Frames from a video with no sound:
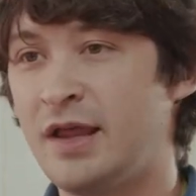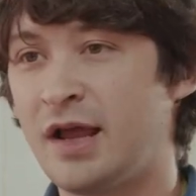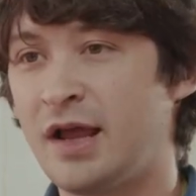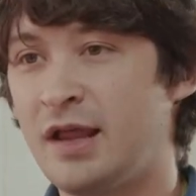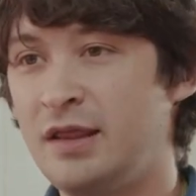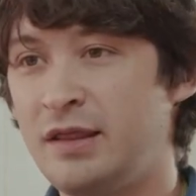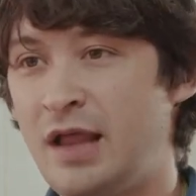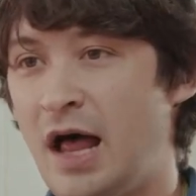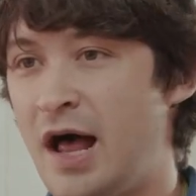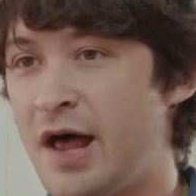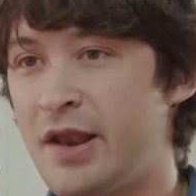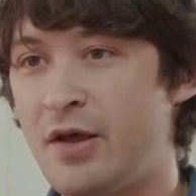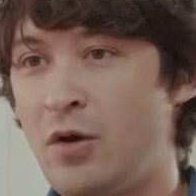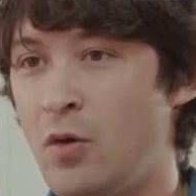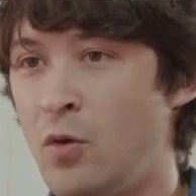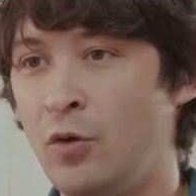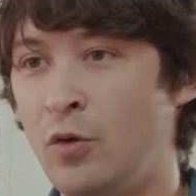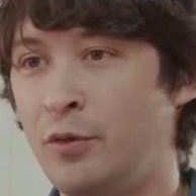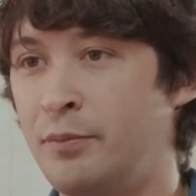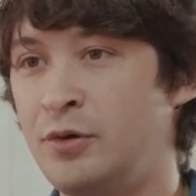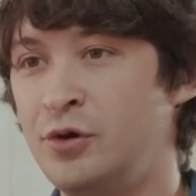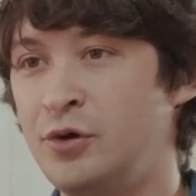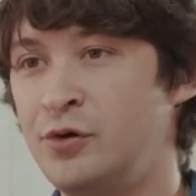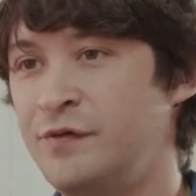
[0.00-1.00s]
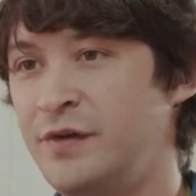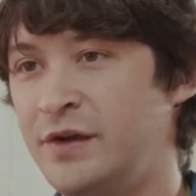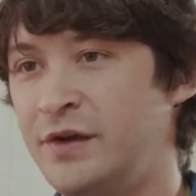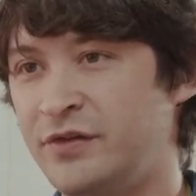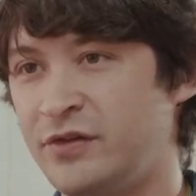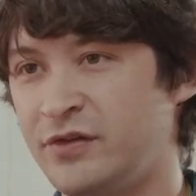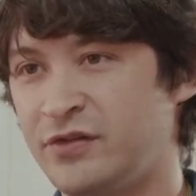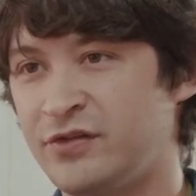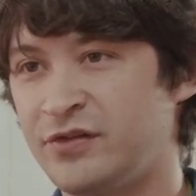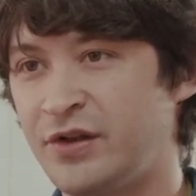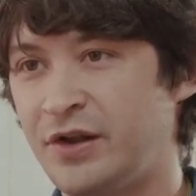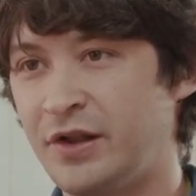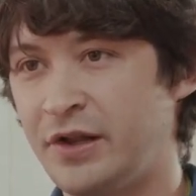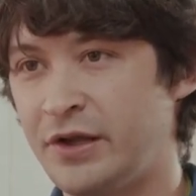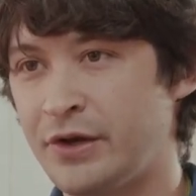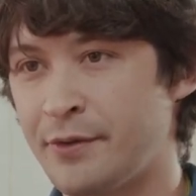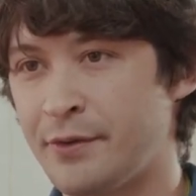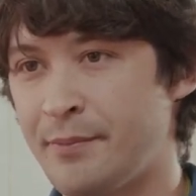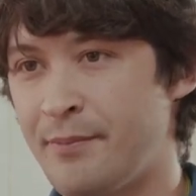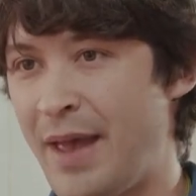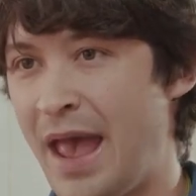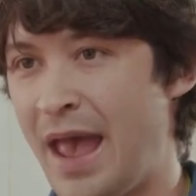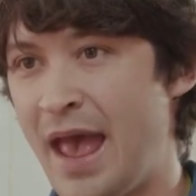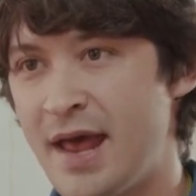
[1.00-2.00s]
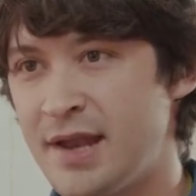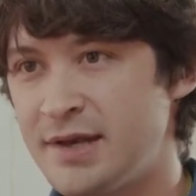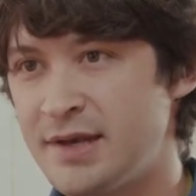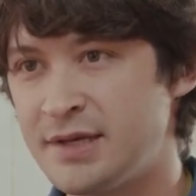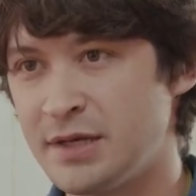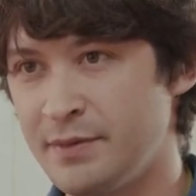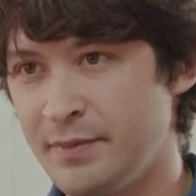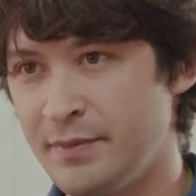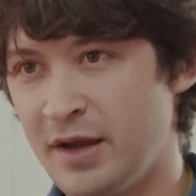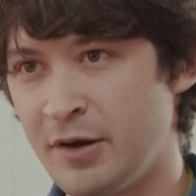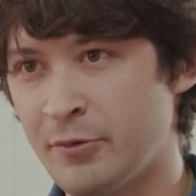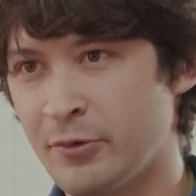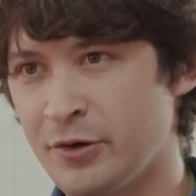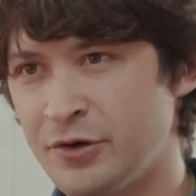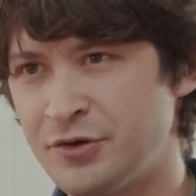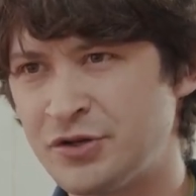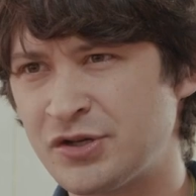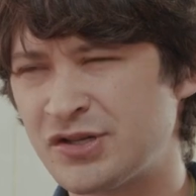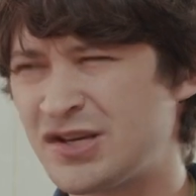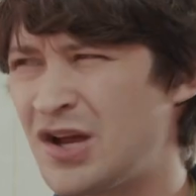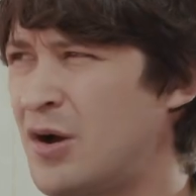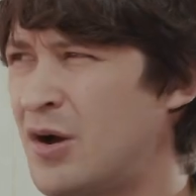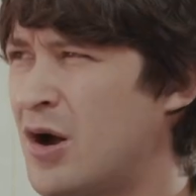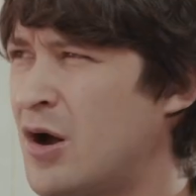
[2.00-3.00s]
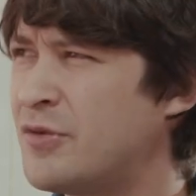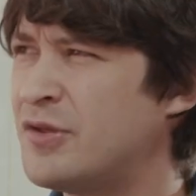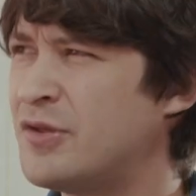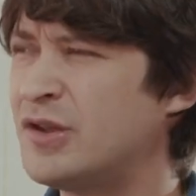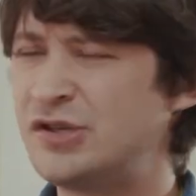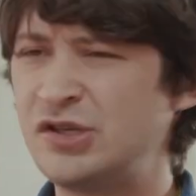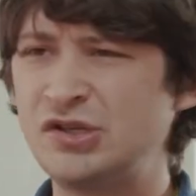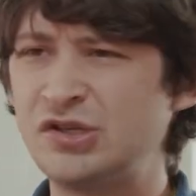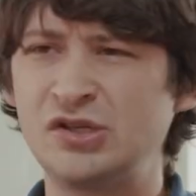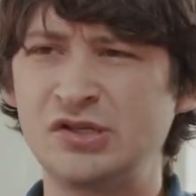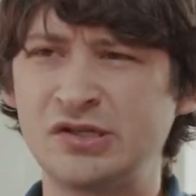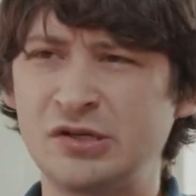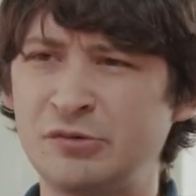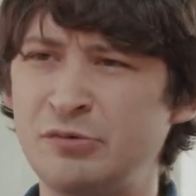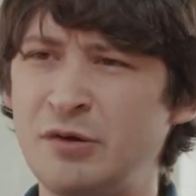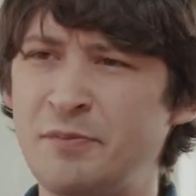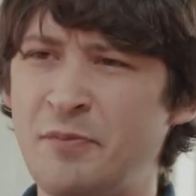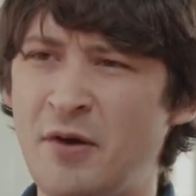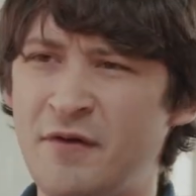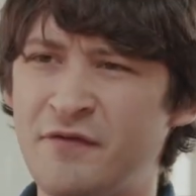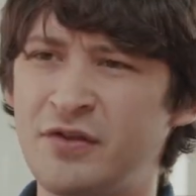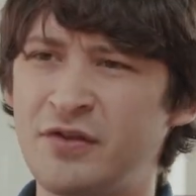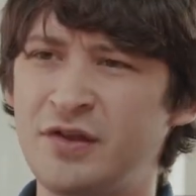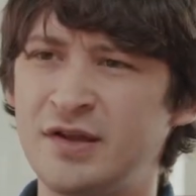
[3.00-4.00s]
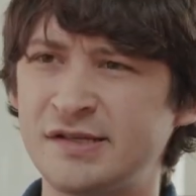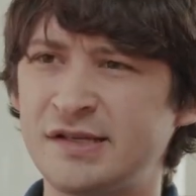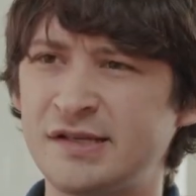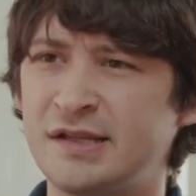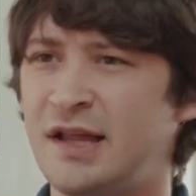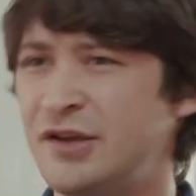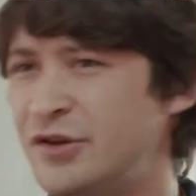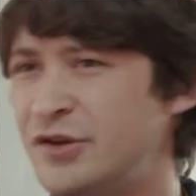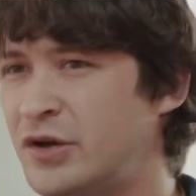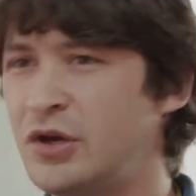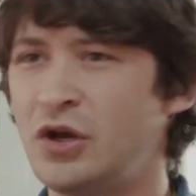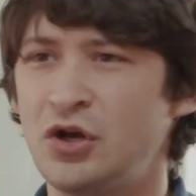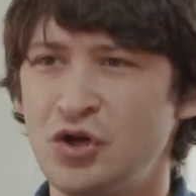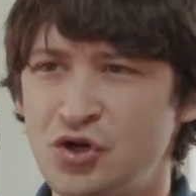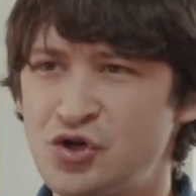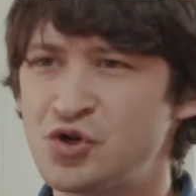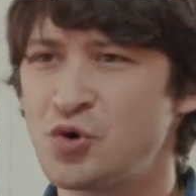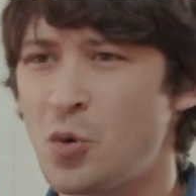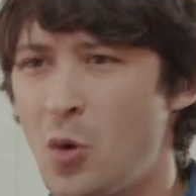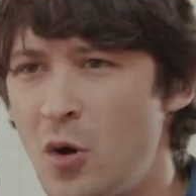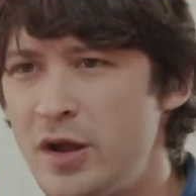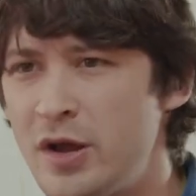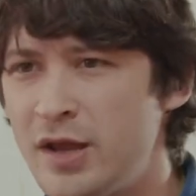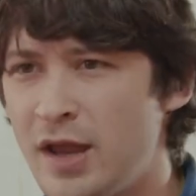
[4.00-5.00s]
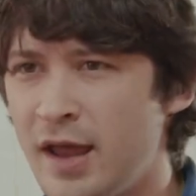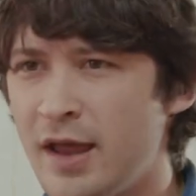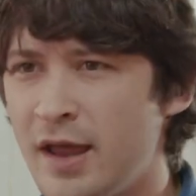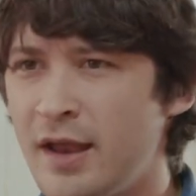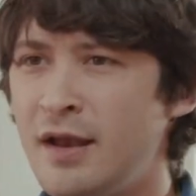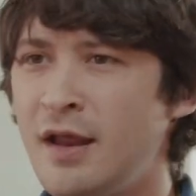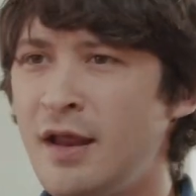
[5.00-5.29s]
Like a lot of old movies just suddenly are bad to me, where you just go, oh, this is just a rip-off of this, and then you can enjoy it,